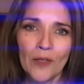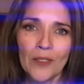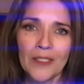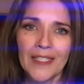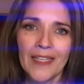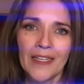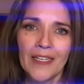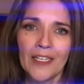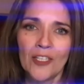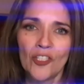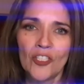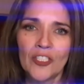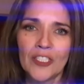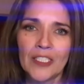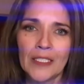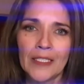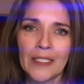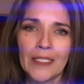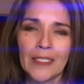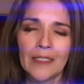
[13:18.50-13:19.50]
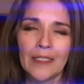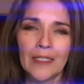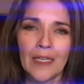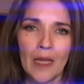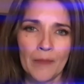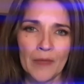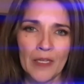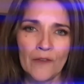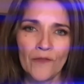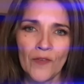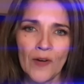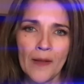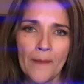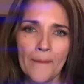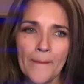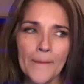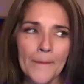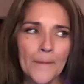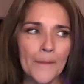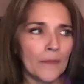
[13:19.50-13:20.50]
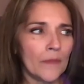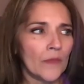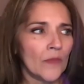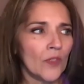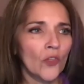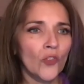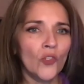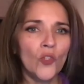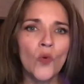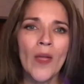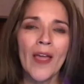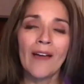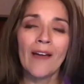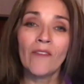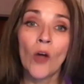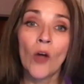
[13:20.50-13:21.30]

is that energy leak coming from you have a